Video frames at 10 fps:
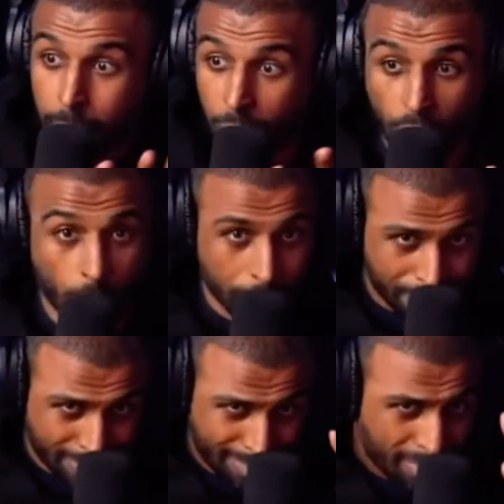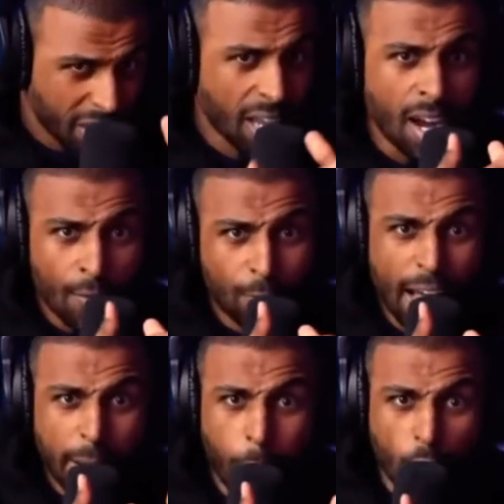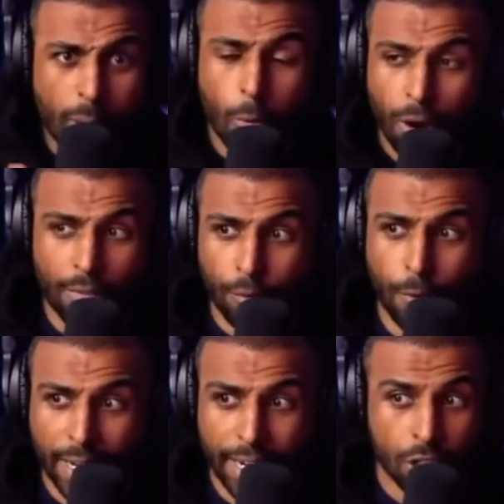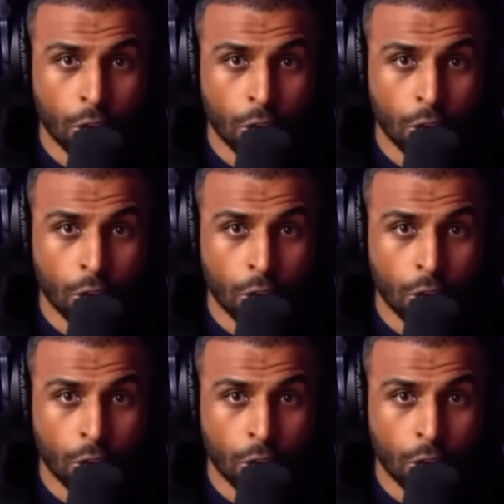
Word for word: You know, a flying Pokemon, whatever the fuck it is,